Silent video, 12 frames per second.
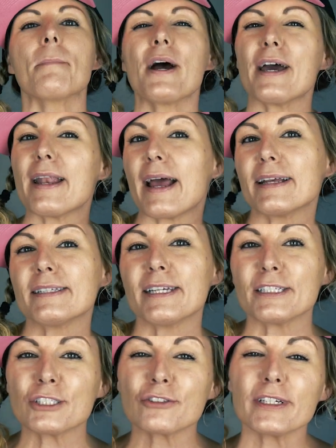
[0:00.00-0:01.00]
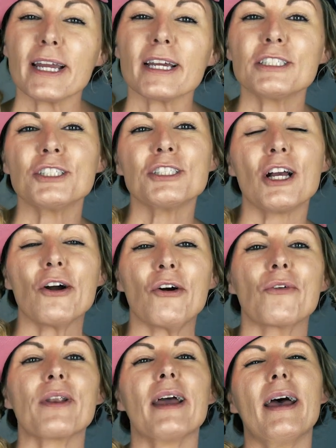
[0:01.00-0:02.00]
But as history has
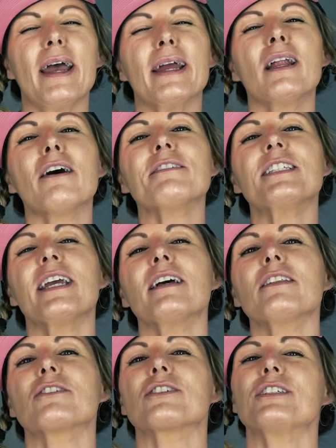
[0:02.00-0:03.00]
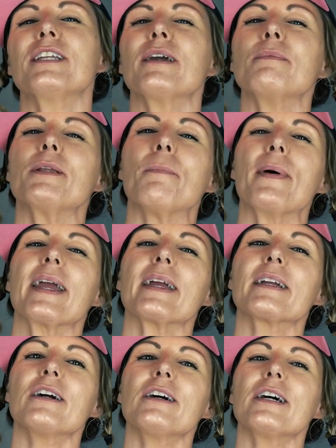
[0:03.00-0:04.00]
shown, Adolf Hitler's attempt to
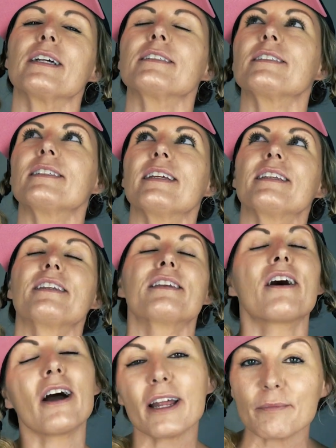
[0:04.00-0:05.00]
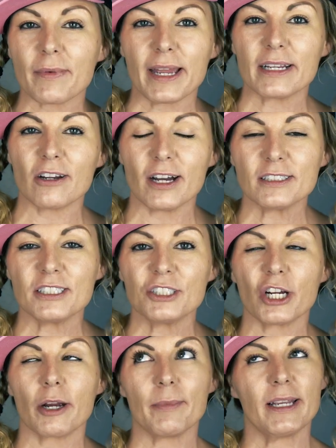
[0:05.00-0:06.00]
ban guns did not make Nazi
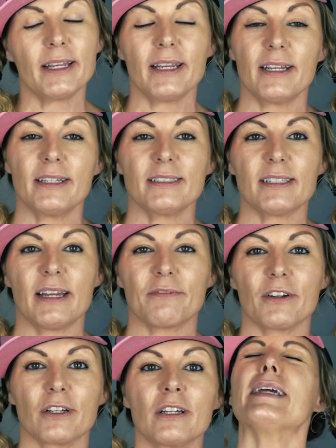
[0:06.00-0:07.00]
Germany any safer.